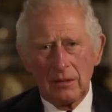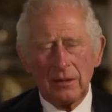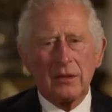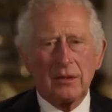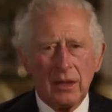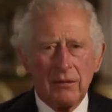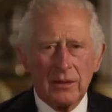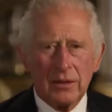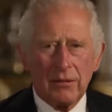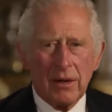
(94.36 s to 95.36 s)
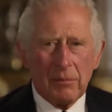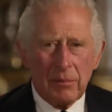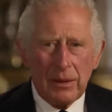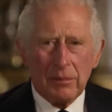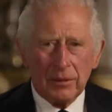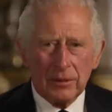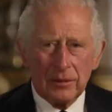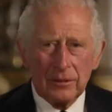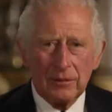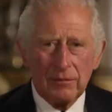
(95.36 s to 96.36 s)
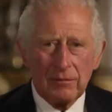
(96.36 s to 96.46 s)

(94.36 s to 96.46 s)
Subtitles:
to the service of her peoples.